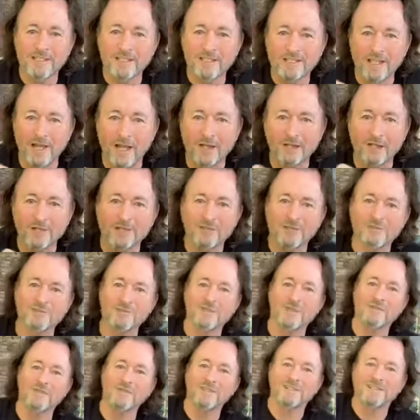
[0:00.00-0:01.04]
Cognitive
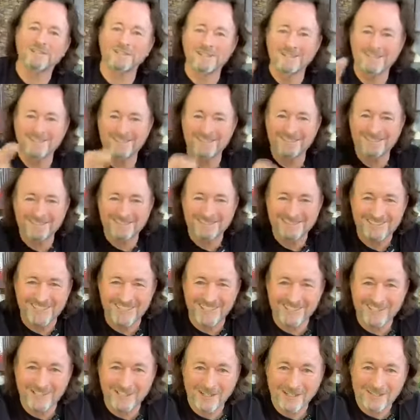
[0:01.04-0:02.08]
shifting.
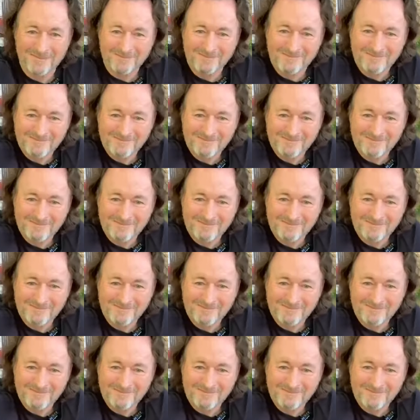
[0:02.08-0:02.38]
Check it out.